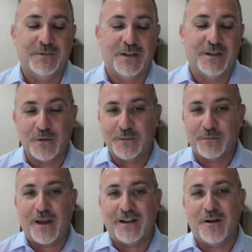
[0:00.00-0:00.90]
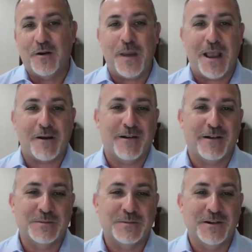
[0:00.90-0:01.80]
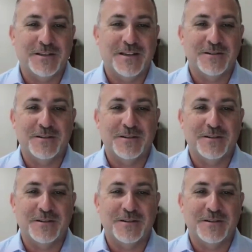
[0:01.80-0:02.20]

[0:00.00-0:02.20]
diversified in her background experience here.